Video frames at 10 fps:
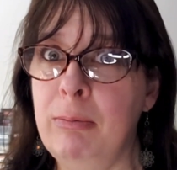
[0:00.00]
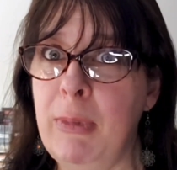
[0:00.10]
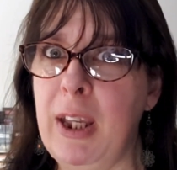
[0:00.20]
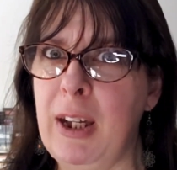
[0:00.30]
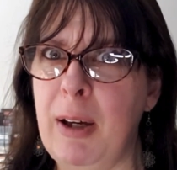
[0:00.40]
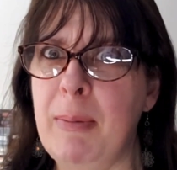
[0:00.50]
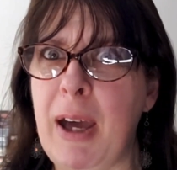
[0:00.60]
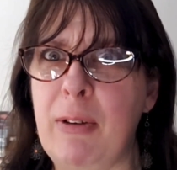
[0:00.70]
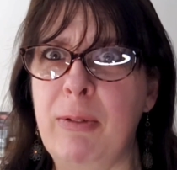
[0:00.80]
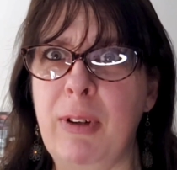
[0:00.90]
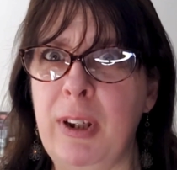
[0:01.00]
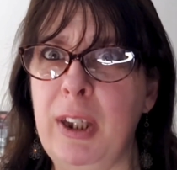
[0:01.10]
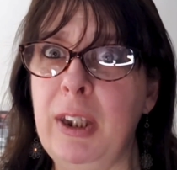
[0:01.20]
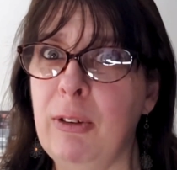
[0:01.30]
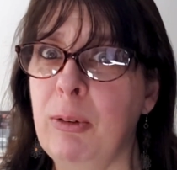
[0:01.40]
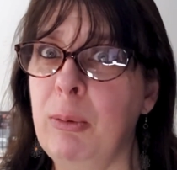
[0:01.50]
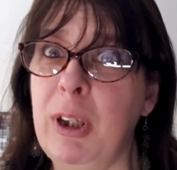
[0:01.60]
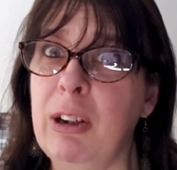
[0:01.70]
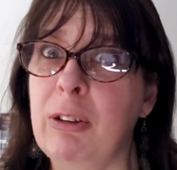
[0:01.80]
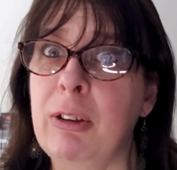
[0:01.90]
may come out funny or
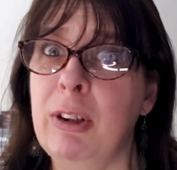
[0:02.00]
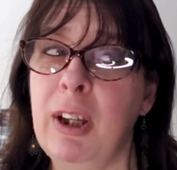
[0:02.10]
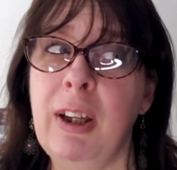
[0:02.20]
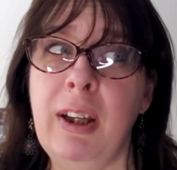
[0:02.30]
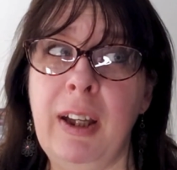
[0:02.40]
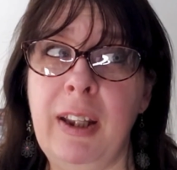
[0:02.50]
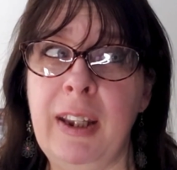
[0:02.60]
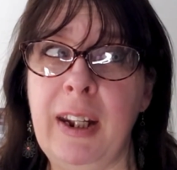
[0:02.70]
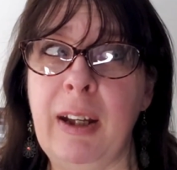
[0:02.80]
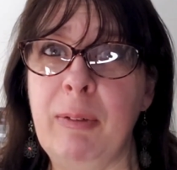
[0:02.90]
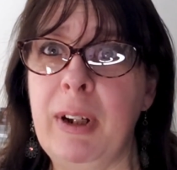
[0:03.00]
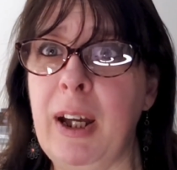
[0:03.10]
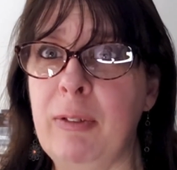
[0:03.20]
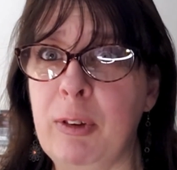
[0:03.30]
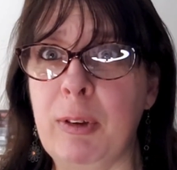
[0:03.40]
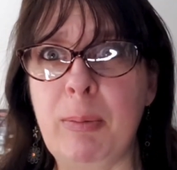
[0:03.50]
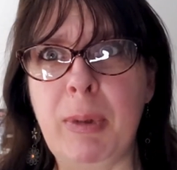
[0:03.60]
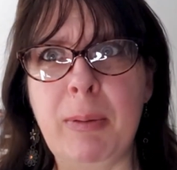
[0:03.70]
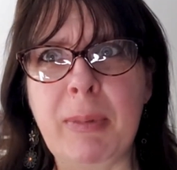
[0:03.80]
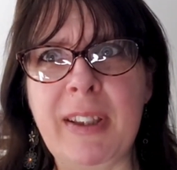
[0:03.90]
weird, and then I would have to
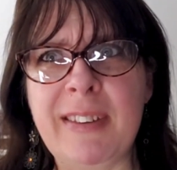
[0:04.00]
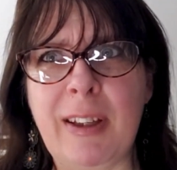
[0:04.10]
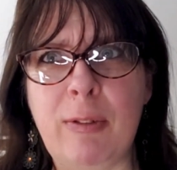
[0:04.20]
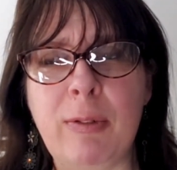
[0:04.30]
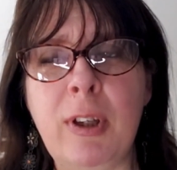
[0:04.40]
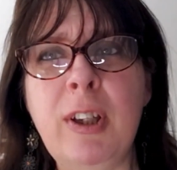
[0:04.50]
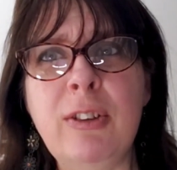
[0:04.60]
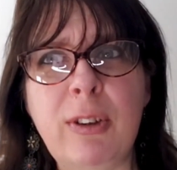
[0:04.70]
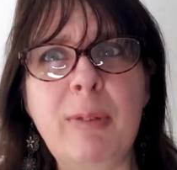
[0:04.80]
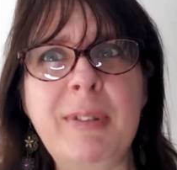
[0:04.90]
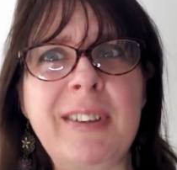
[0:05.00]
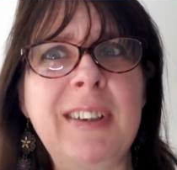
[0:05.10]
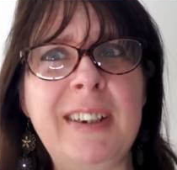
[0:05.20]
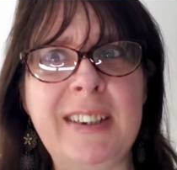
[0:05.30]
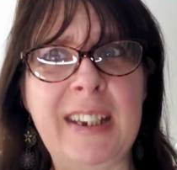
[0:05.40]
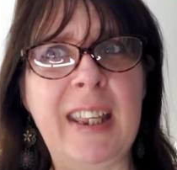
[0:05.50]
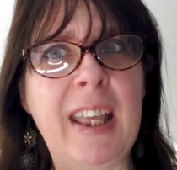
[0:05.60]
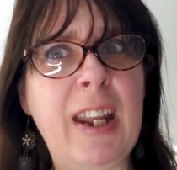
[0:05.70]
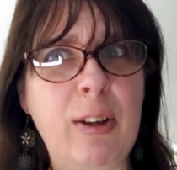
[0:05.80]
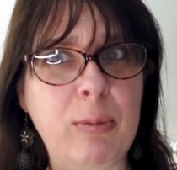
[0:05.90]
repeat myself. So I'm just going to say
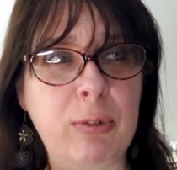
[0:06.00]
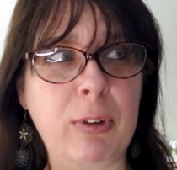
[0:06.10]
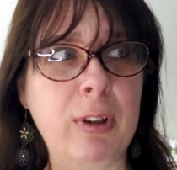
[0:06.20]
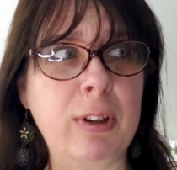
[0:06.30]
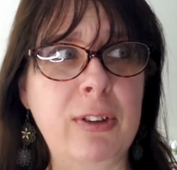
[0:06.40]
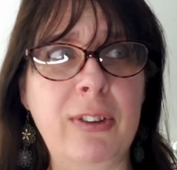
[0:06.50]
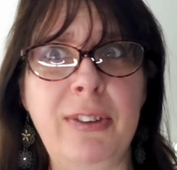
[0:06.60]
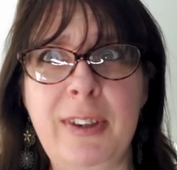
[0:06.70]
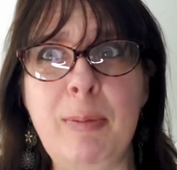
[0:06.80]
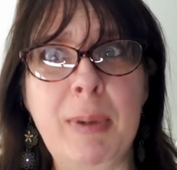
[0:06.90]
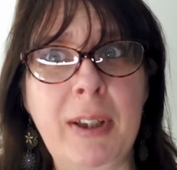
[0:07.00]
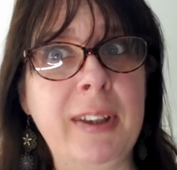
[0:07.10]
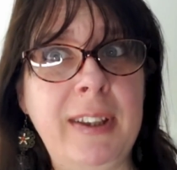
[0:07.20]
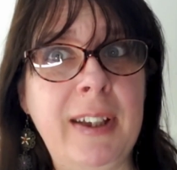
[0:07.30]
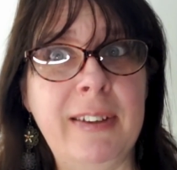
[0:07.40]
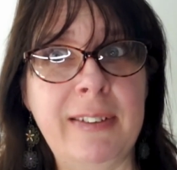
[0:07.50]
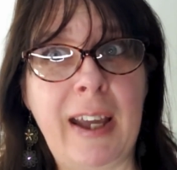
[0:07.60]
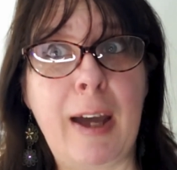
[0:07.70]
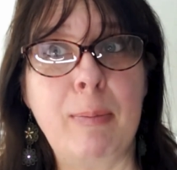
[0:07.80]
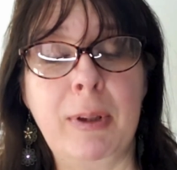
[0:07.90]
that up front because it typically does
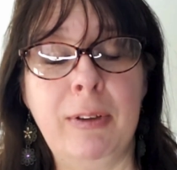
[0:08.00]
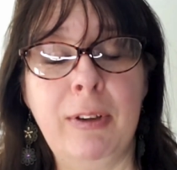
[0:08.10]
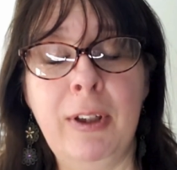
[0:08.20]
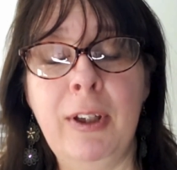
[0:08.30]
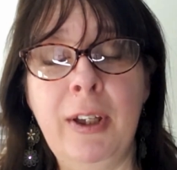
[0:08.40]
happen.